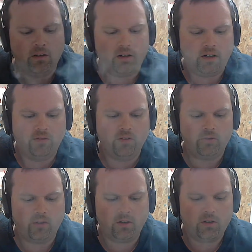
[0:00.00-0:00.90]
Alright,
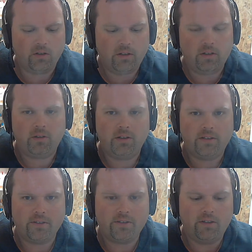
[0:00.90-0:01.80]
Flavora cookie dough, I
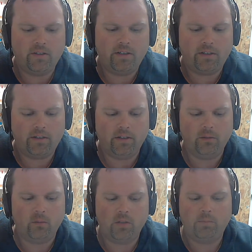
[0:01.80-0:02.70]
tested it out
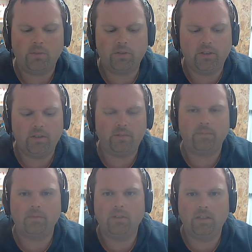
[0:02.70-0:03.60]
at 1%. It
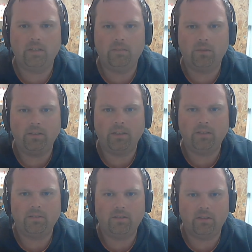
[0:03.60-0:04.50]
had a real
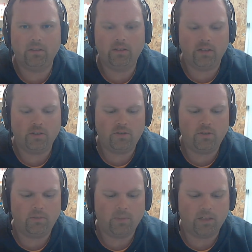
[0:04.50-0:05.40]
nice
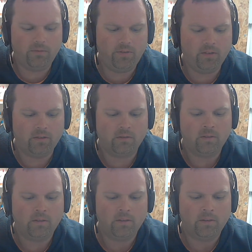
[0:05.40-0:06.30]
texture and mouthfeel.
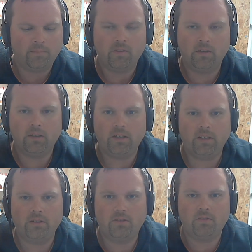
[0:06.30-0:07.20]
It
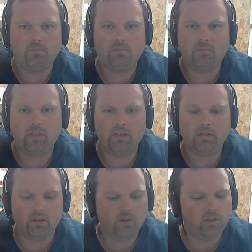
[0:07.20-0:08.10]
tastes
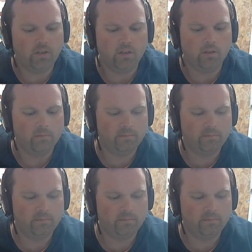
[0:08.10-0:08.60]
like cookie dough,